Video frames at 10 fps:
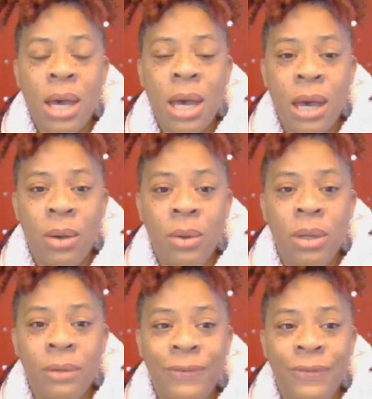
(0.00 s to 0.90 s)
out
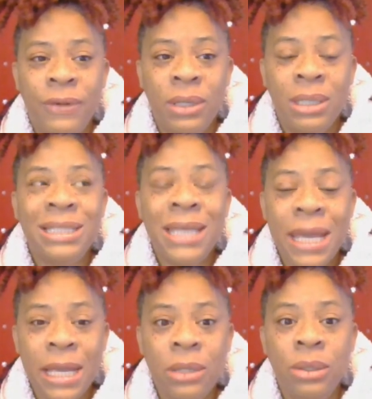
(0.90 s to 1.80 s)
of
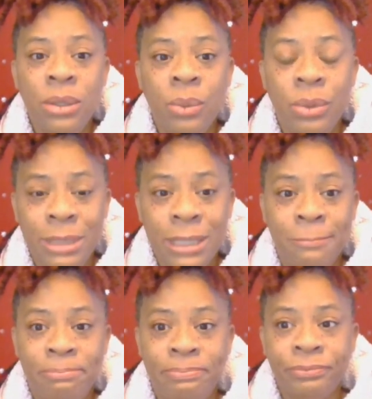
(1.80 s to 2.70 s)
10
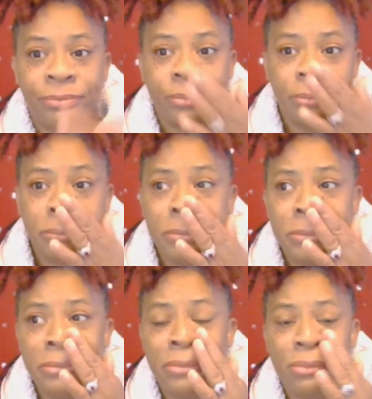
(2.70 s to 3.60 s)
women,
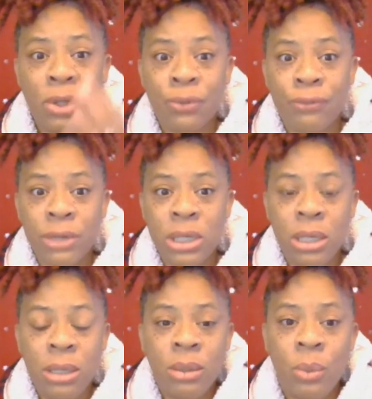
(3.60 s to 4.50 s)

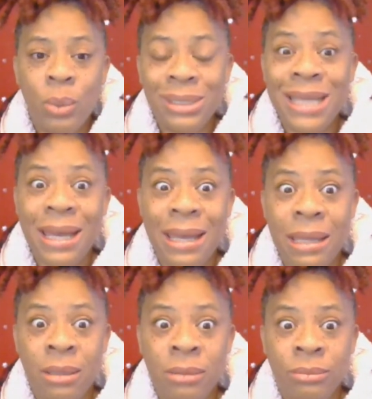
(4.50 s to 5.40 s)
3 will
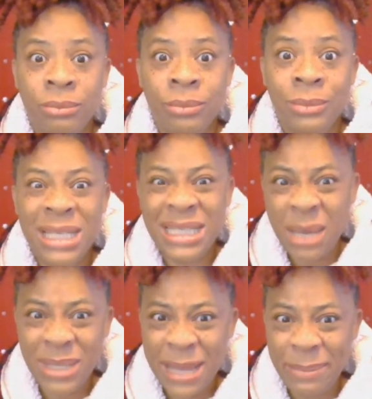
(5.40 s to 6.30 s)
die. Is that
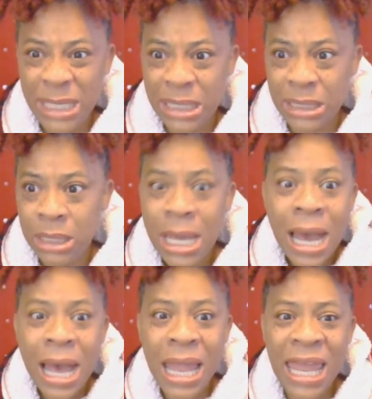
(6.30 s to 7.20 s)
what that means?
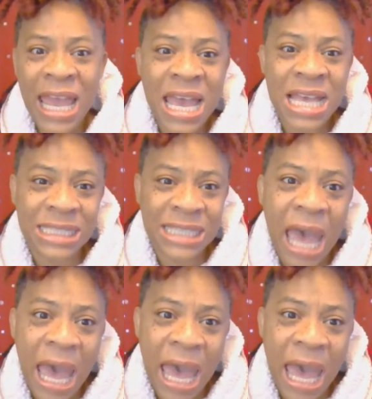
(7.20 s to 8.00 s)
Alyssa!